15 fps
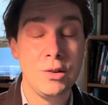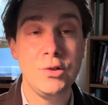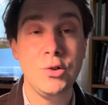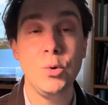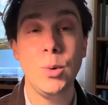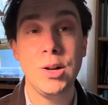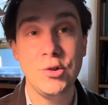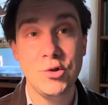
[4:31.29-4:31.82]

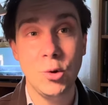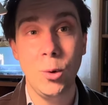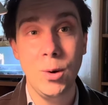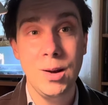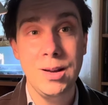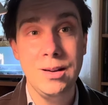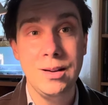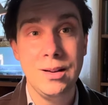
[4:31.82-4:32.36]
to
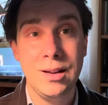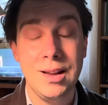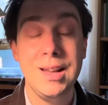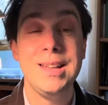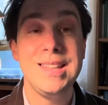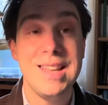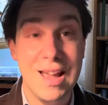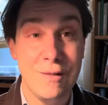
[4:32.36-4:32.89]
enjoy
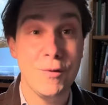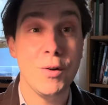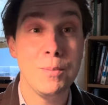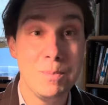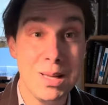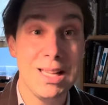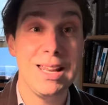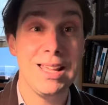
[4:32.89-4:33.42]
never
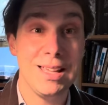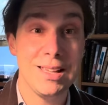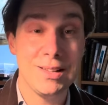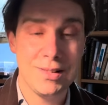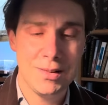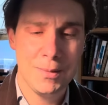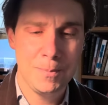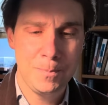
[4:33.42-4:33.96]
beating it.